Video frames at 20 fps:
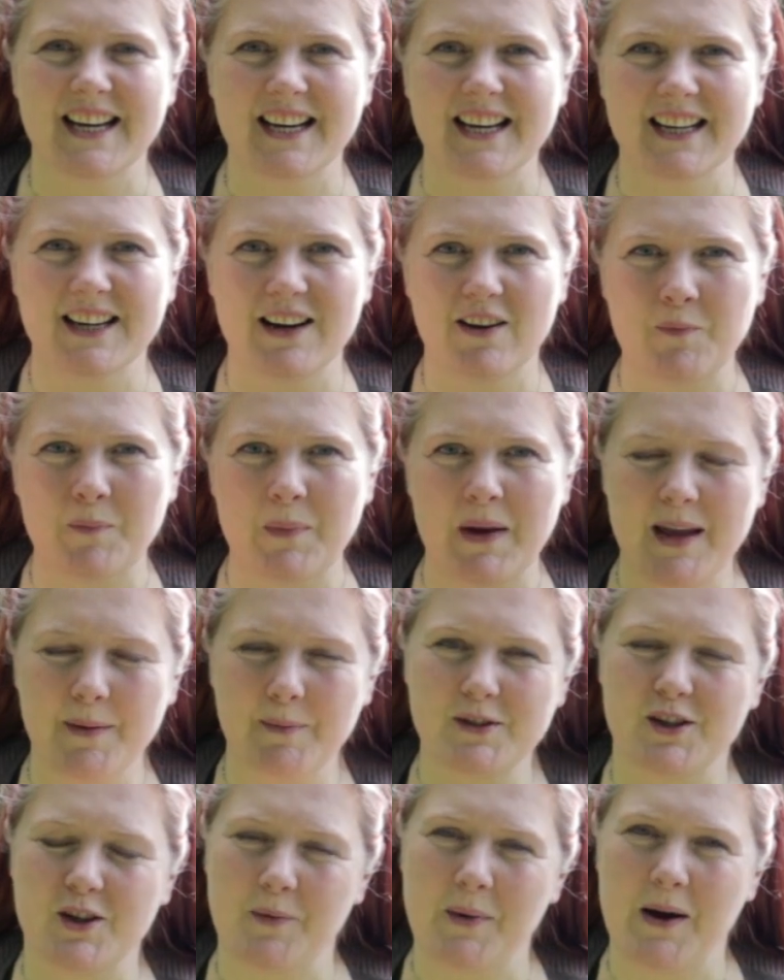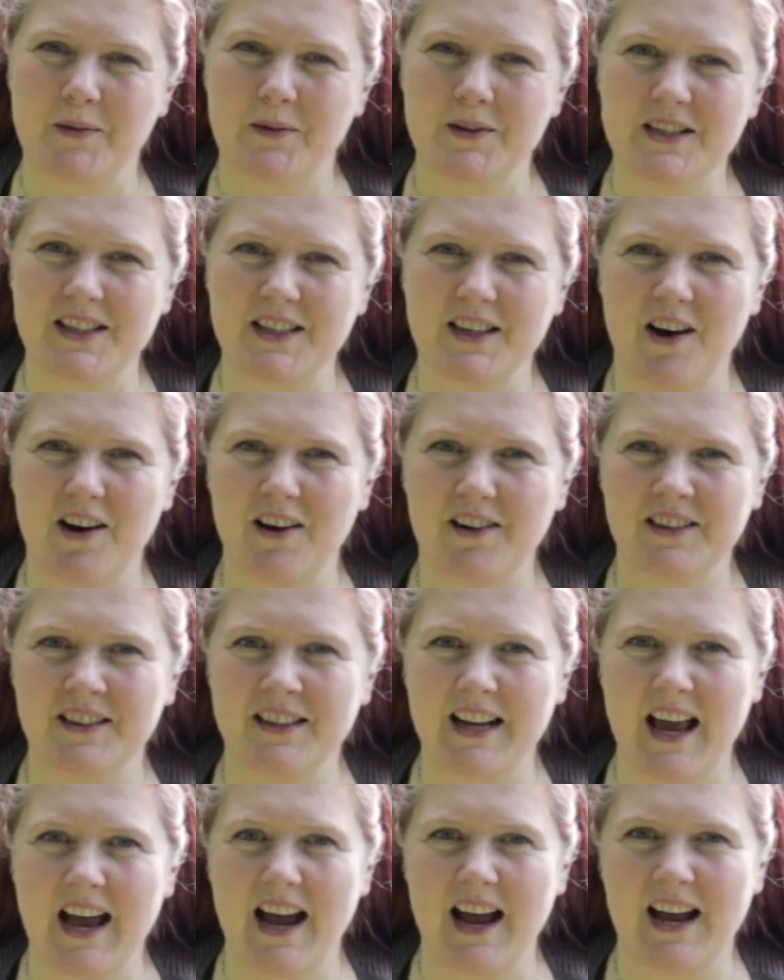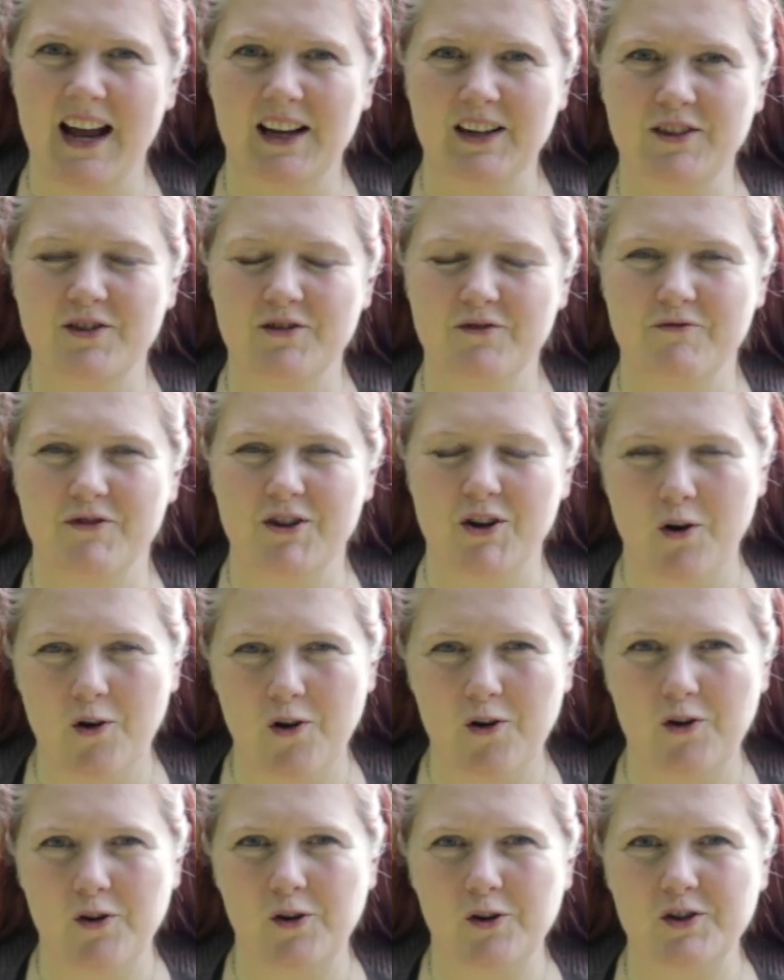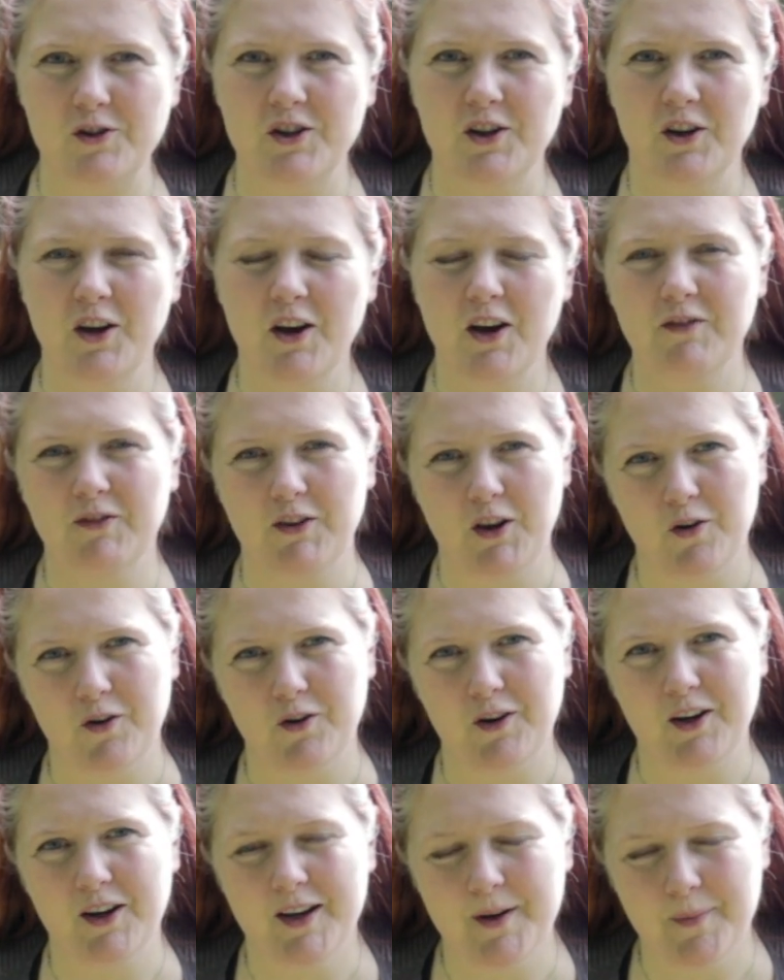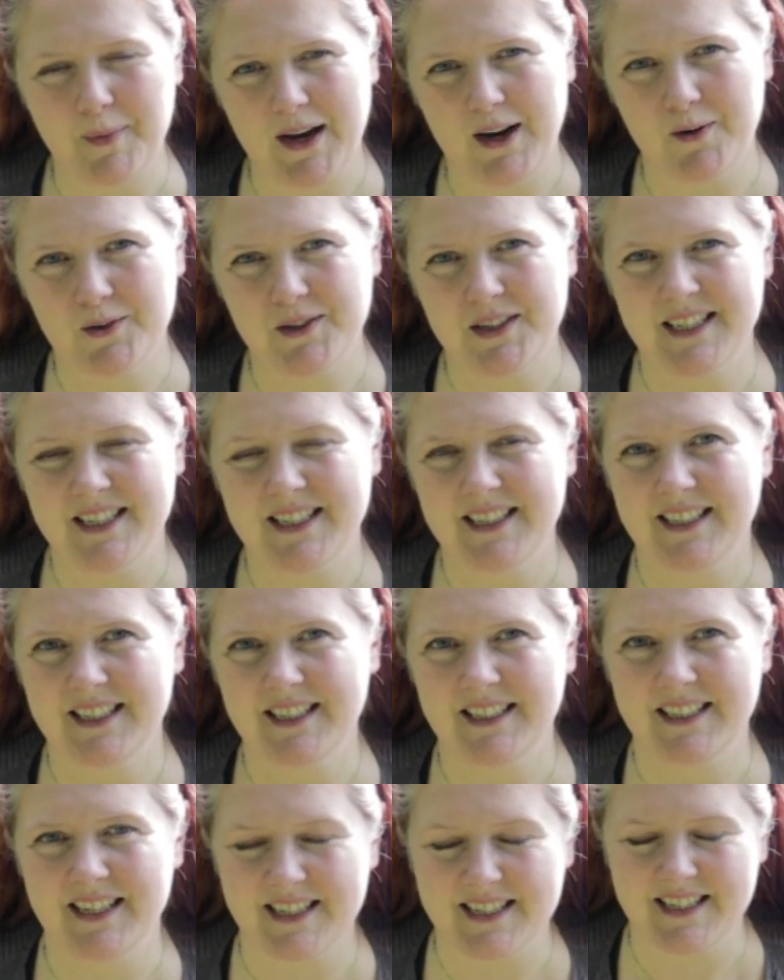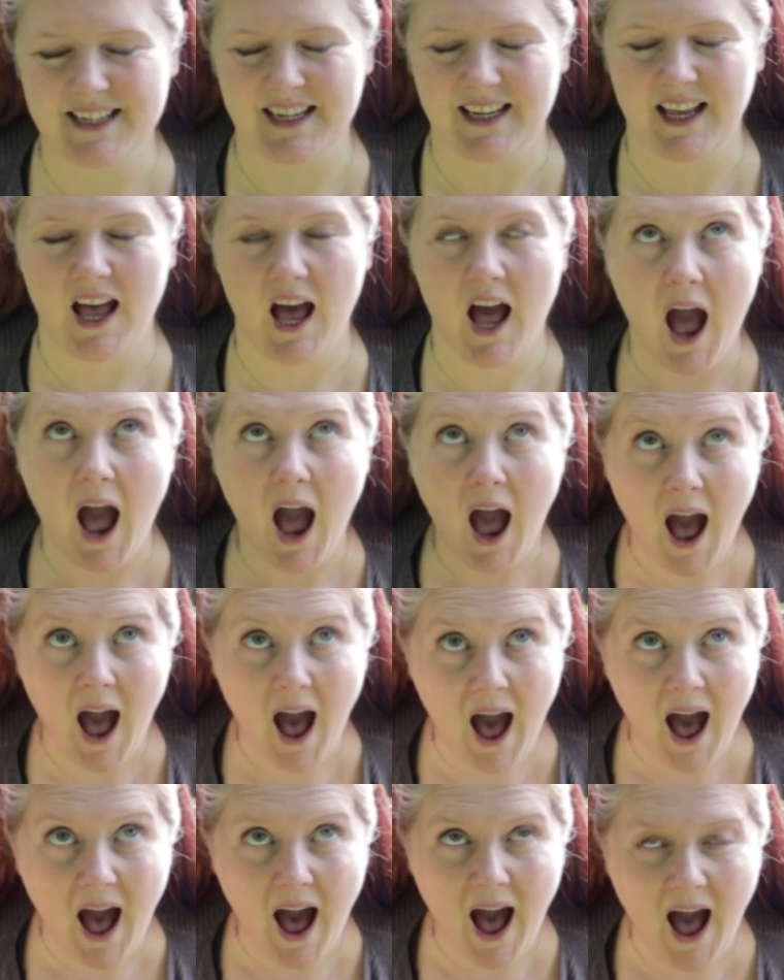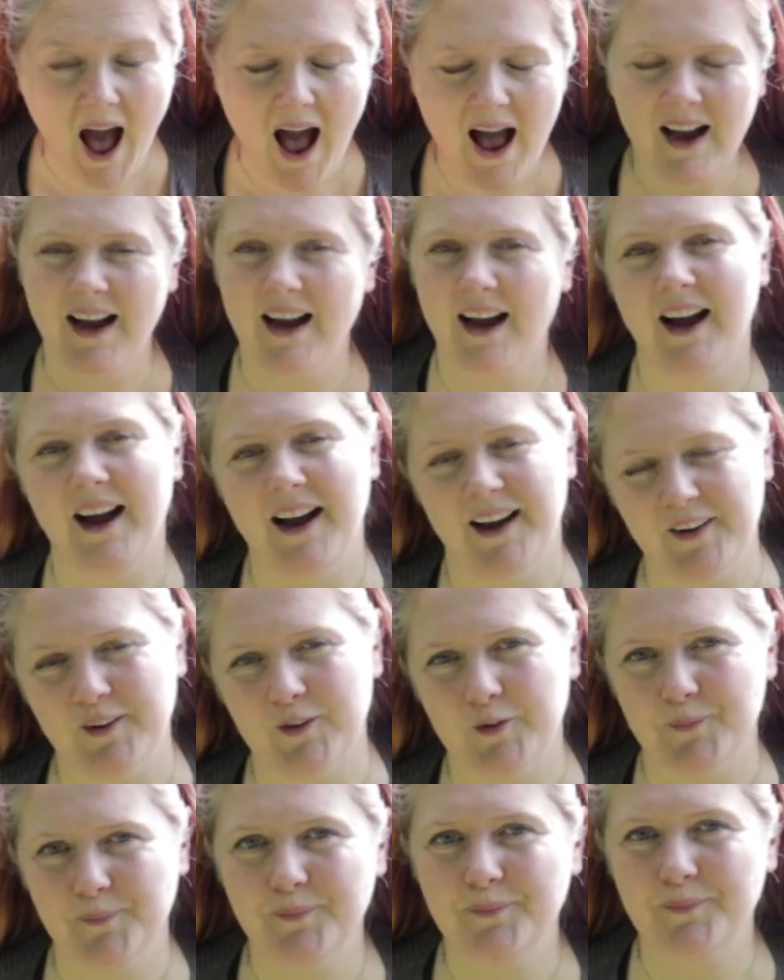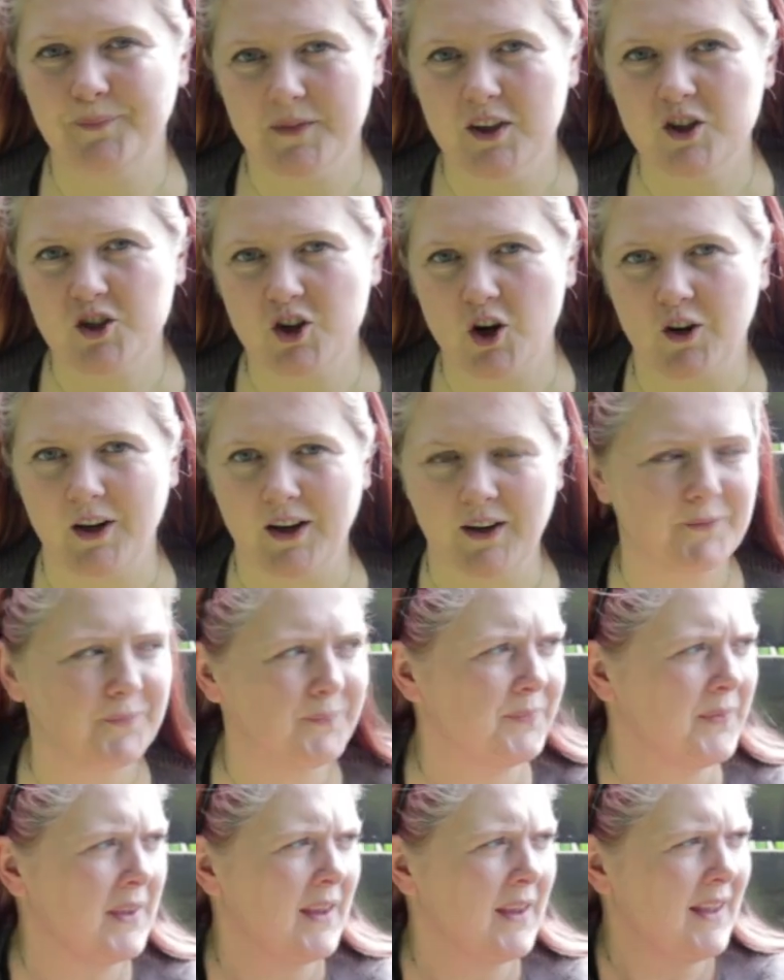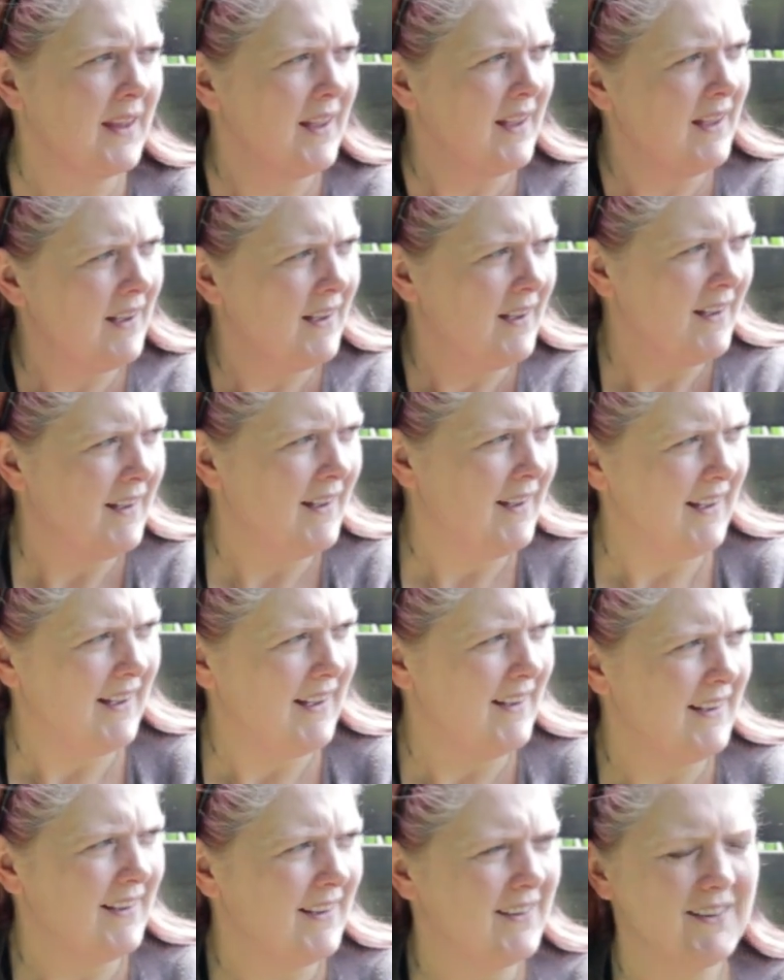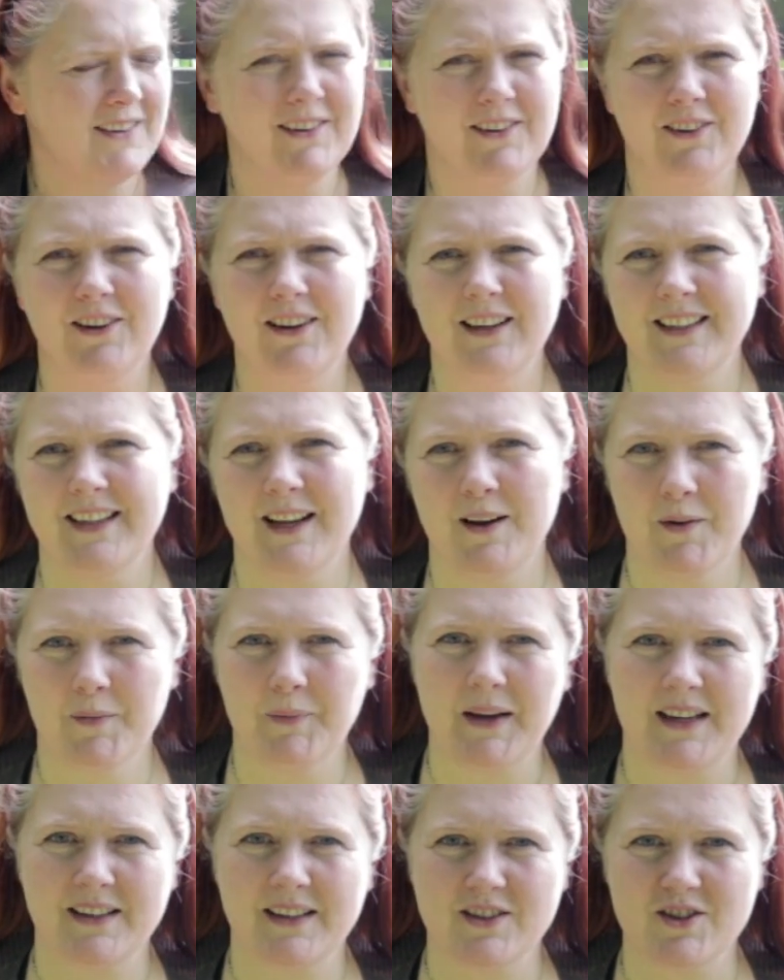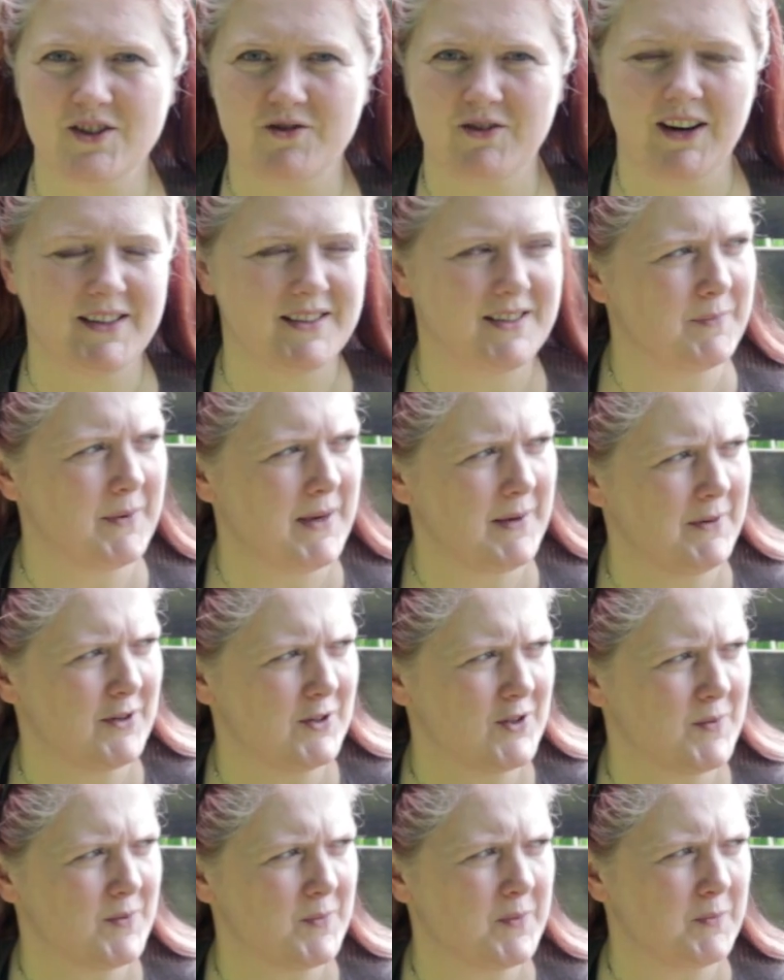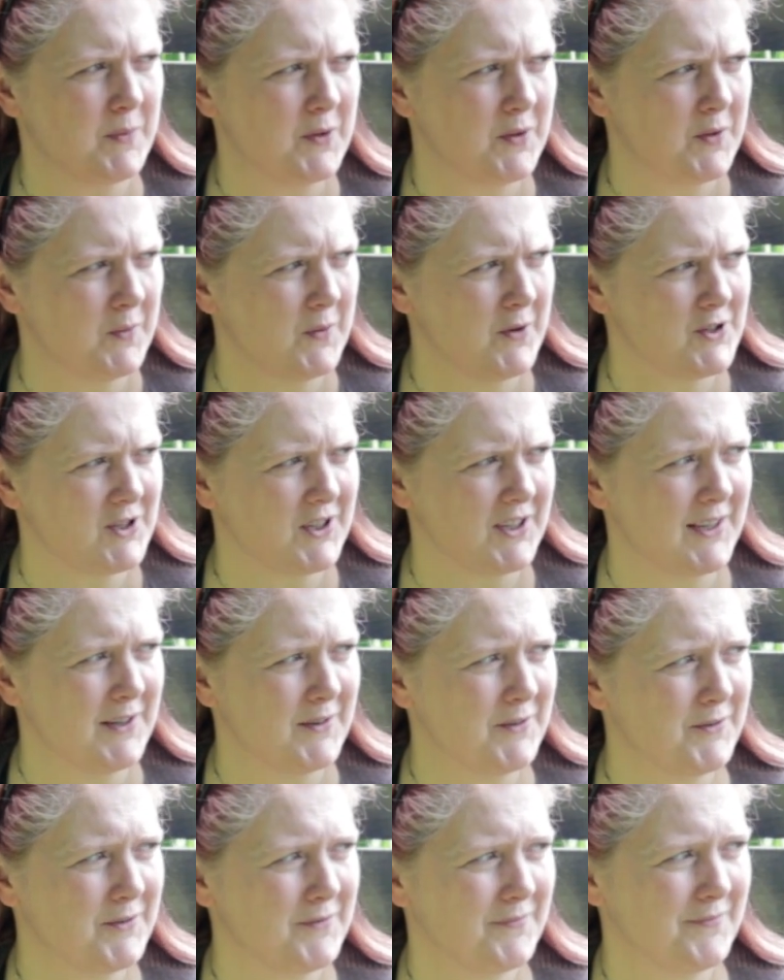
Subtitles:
and I'm able to come out into the garden and record a vlog about knitting. I know, shocker. Oh, and now I'm getting distracted by my husband putting the washing out.